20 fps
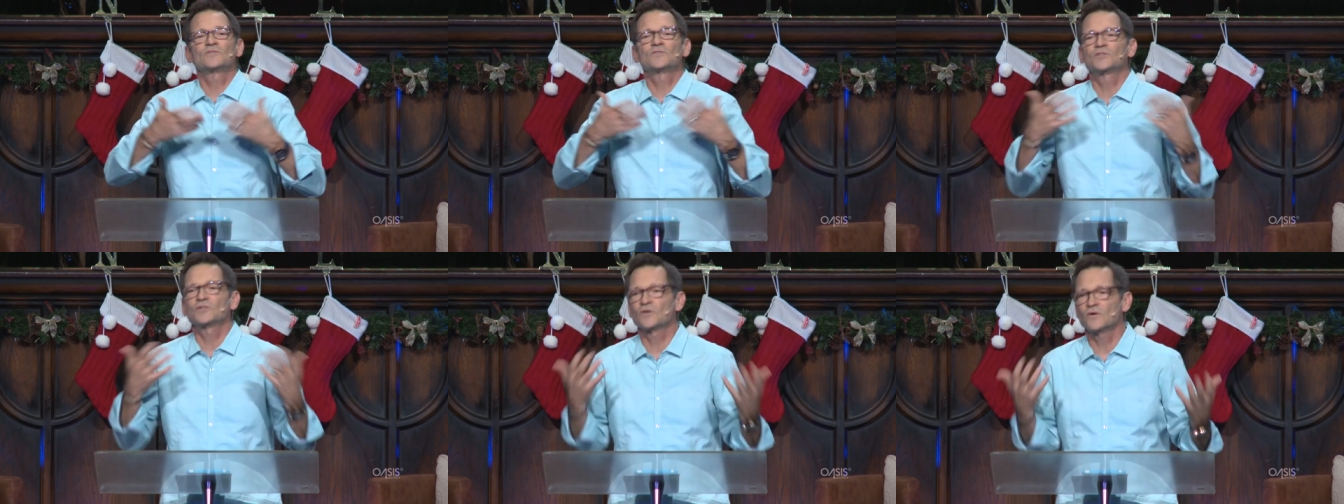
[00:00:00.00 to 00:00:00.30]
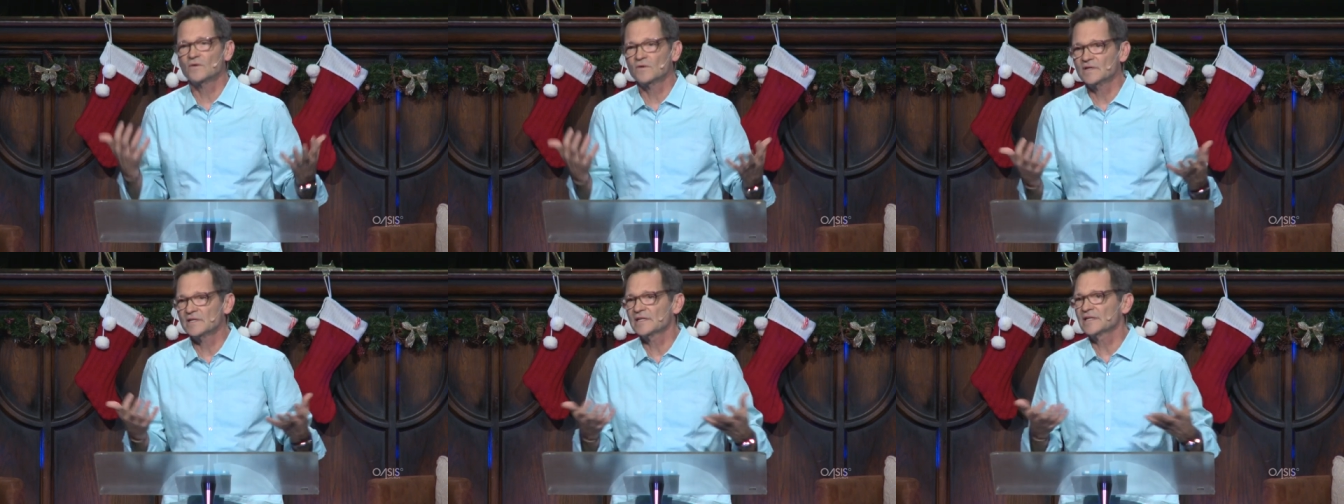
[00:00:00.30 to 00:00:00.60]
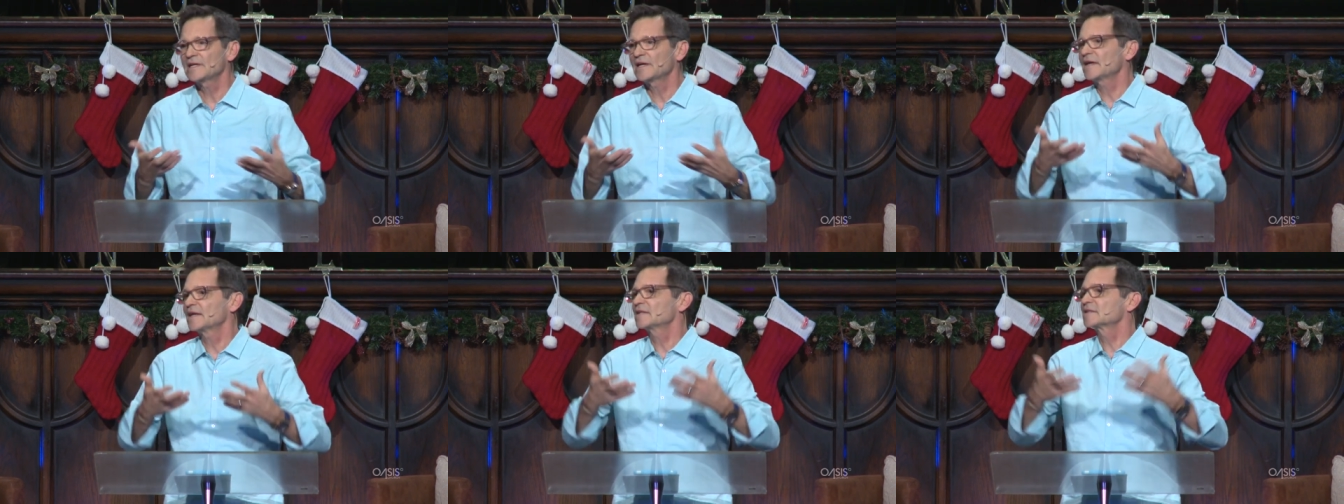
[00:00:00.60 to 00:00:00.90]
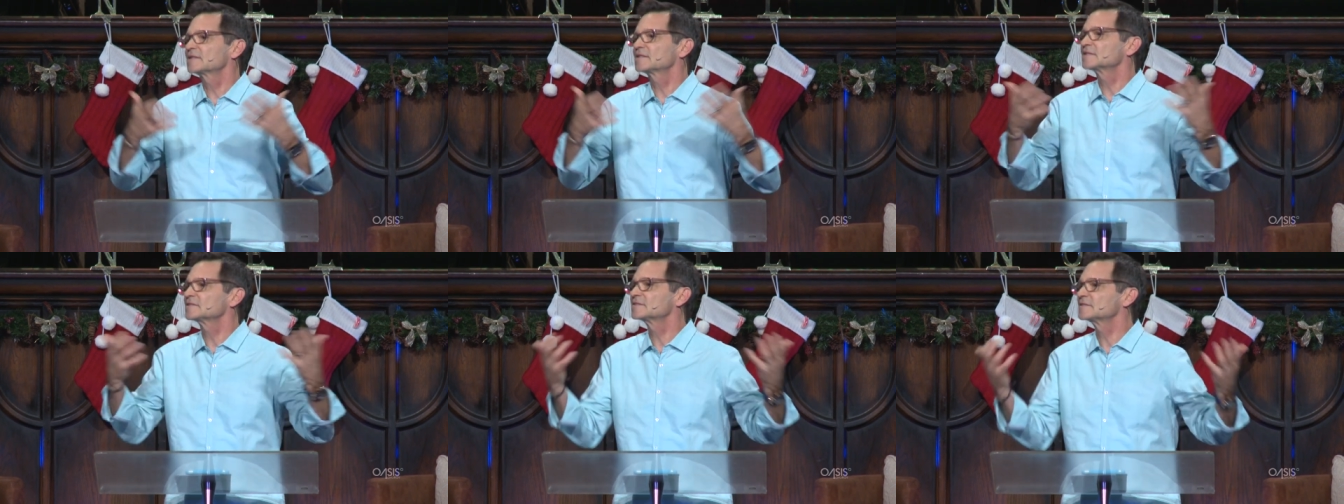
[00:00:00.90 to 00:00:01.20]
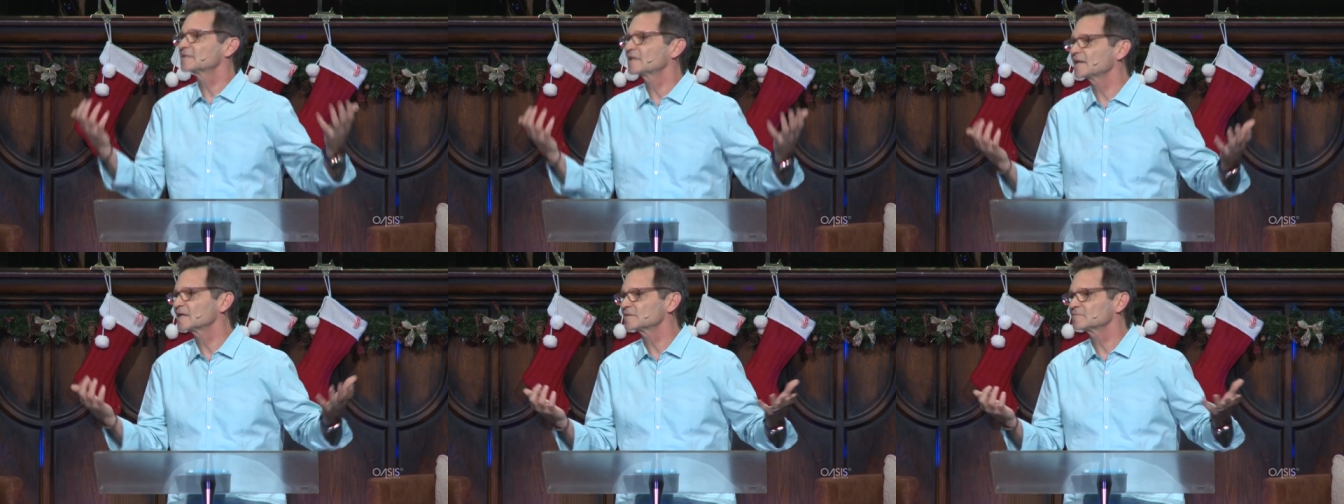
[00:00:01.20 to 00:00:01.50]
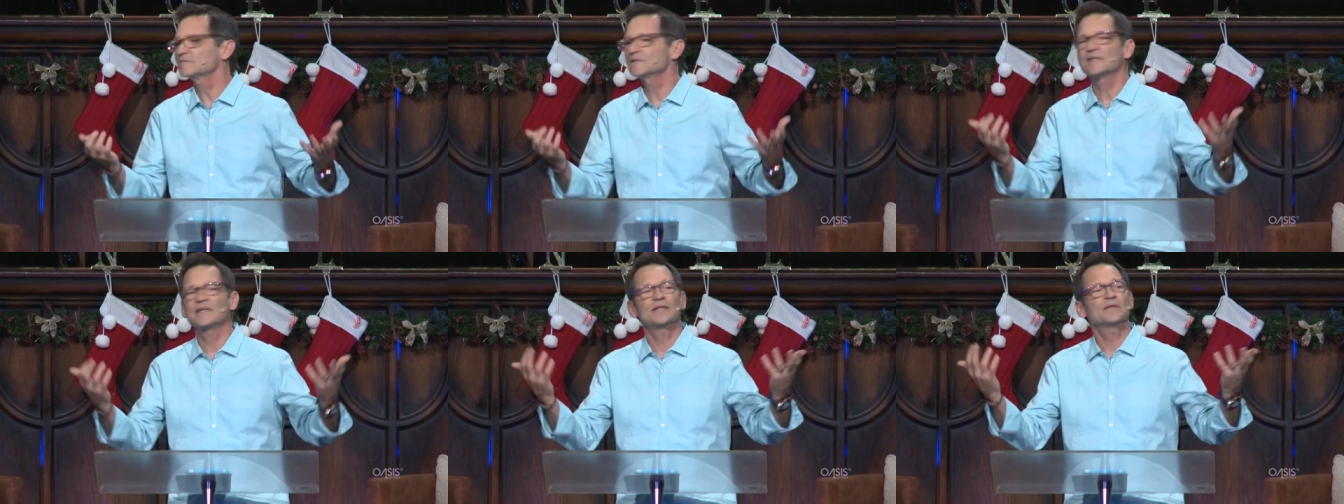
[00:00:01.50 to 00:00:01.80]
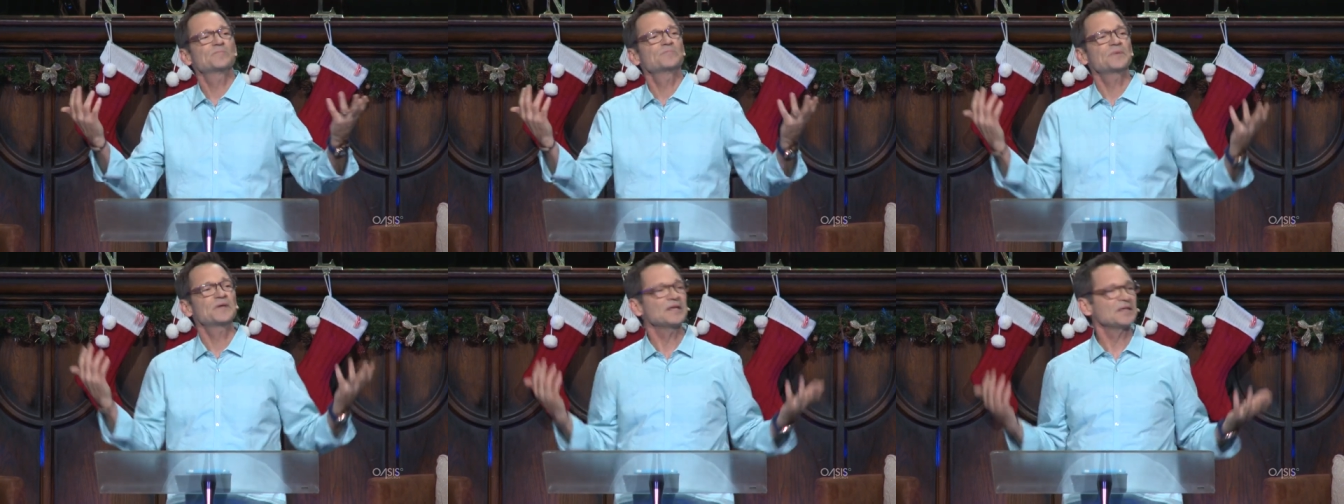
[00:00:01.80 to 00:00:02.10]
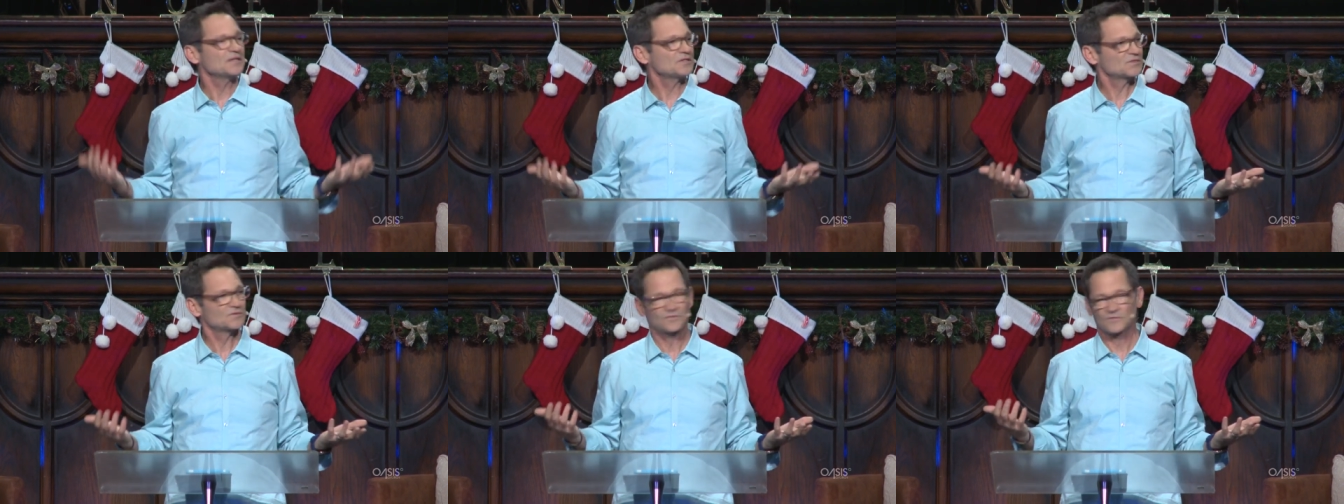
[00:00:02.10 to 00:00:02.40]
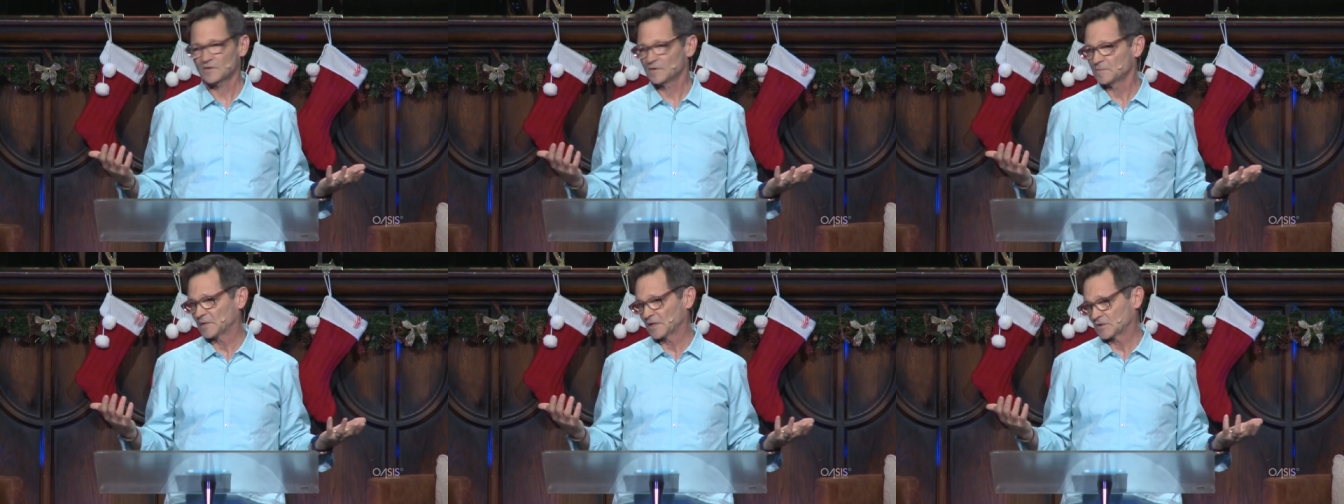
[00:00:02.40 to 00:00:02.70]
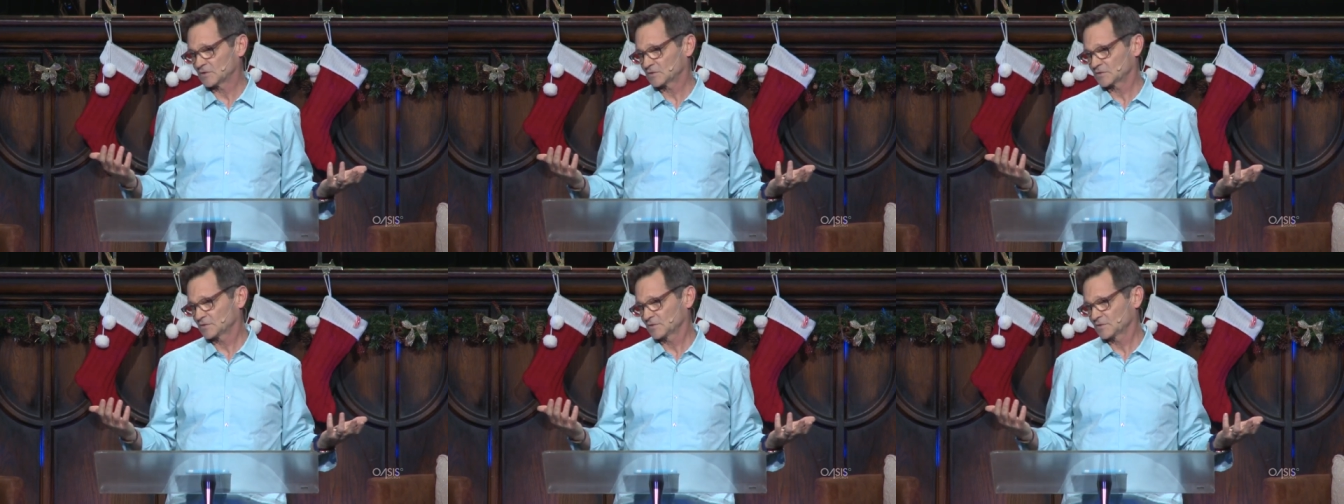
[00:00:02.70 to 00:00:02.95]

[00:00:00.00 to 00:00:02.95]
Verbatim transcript: joy and contentment and peace from us.